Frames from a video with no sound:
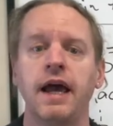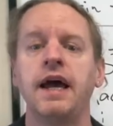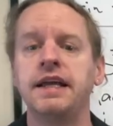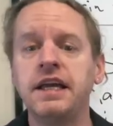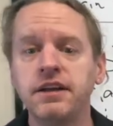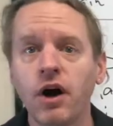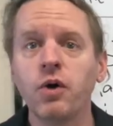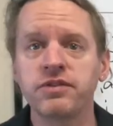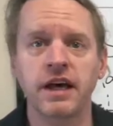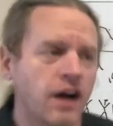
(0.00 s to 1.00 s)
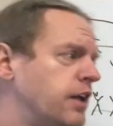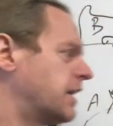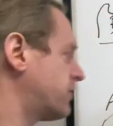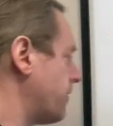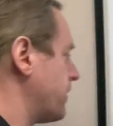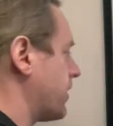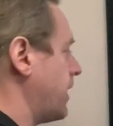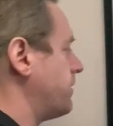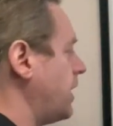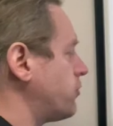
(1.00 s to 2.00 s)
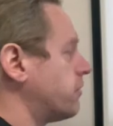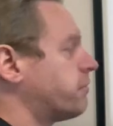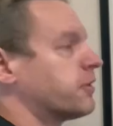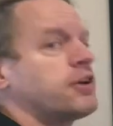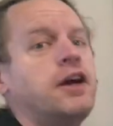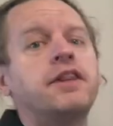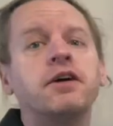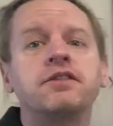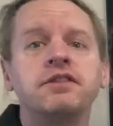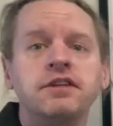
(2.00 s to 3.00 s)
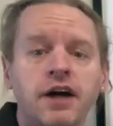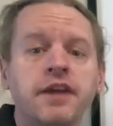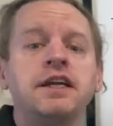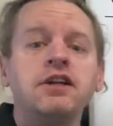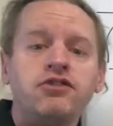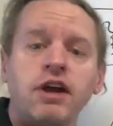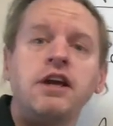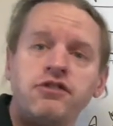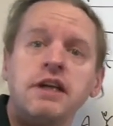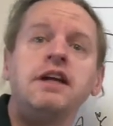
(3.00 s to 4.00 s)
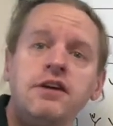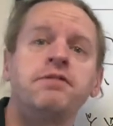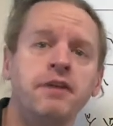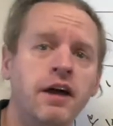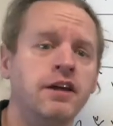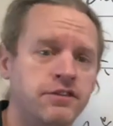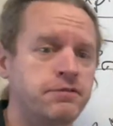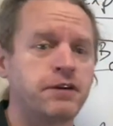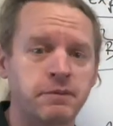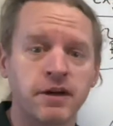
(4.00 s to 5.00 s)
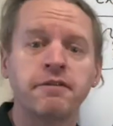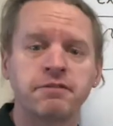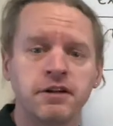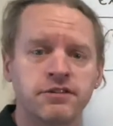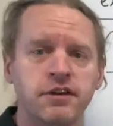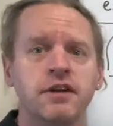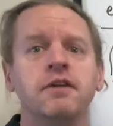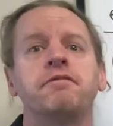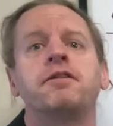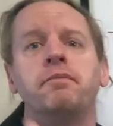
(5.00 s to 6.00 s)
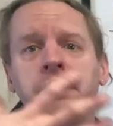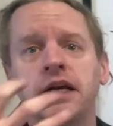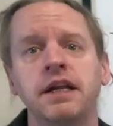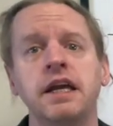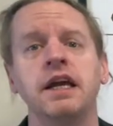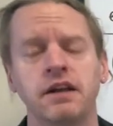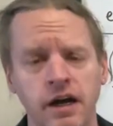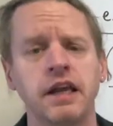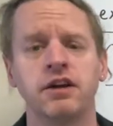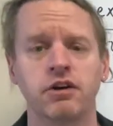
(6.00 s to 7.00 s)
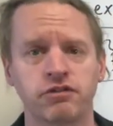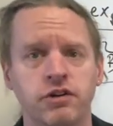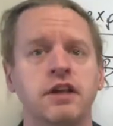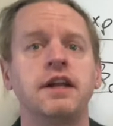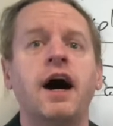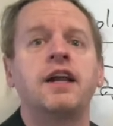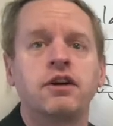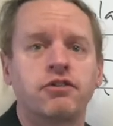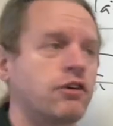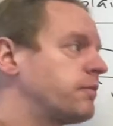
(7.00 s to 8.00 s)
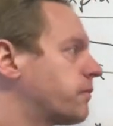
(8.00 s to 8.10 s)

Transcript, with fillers: And he knows that uh, except for that gravitational force, there is nothing changing his, his frame of reference from being uh, inertial to non inertial.